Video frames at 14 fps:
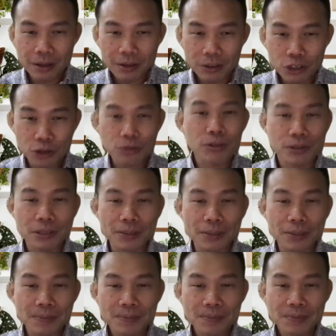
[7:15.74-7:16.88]
Jerusalem,
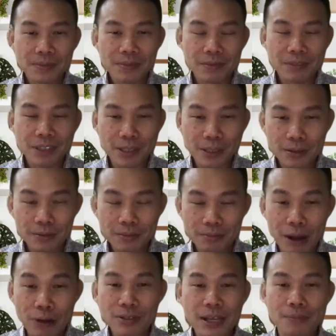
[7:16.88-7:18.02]
this
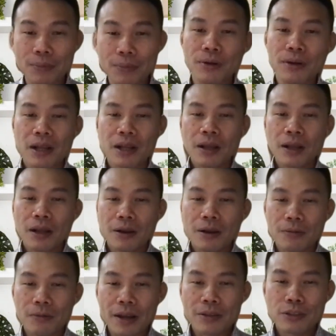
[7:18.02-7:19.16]
Mount Temple,
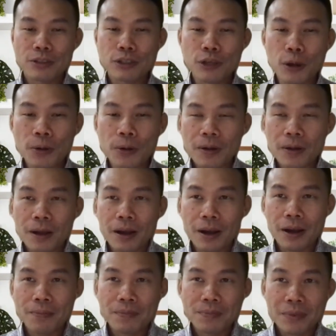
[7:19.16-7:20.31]
right? So
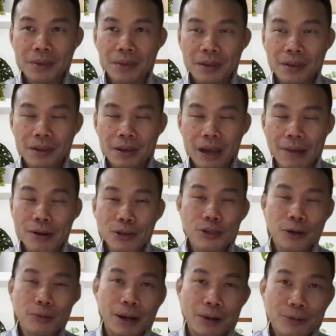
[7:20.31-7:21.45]
I'm not sure
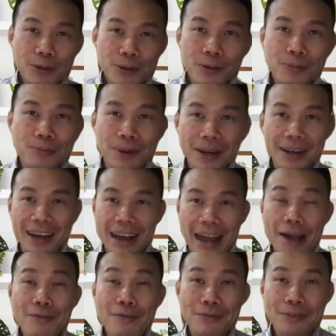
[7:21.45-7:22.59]
about you, but
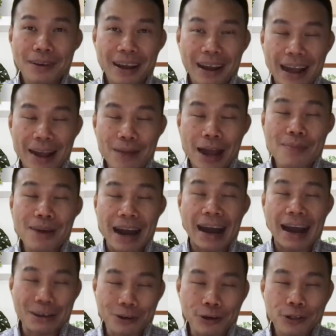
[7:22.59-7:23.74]
I'm a
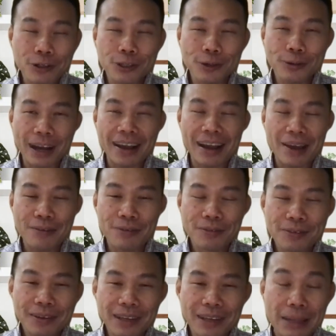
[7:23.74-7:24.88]
hiker, so I've
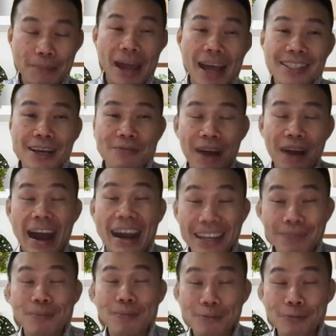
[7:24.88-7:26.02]
in the past I've
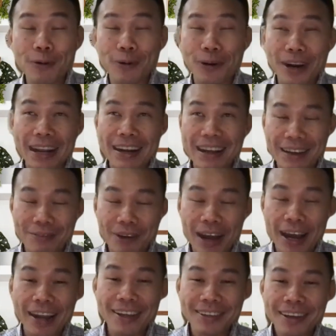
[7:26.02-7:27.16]
hiked before, and I've
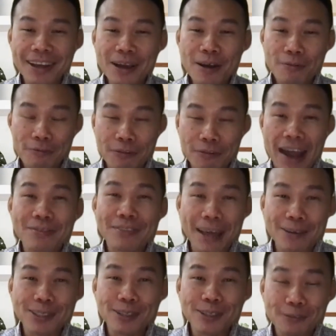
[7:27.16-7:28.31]
hiked
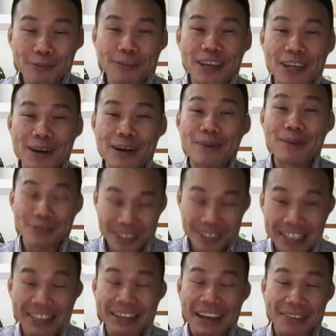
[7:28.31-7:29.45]
5,000 feet above
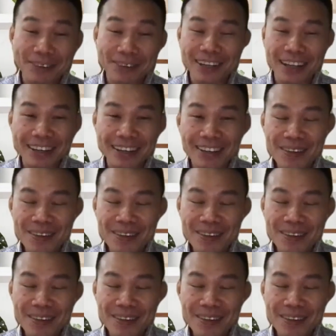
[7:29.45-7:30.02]
sea level, and